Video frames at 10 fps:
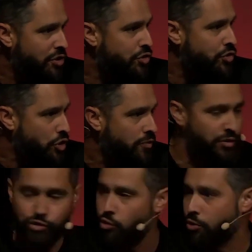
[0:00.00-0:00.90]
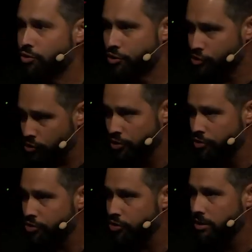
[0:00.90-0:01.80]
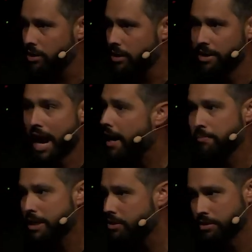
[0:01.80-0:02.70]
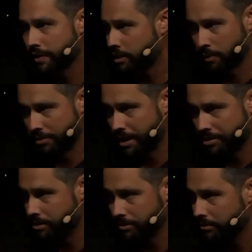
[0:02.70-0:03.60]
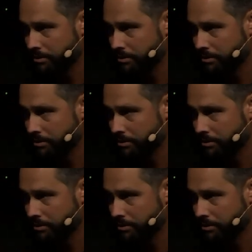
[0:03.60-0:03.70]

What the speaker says: and service towards the church, not a means of exploitation.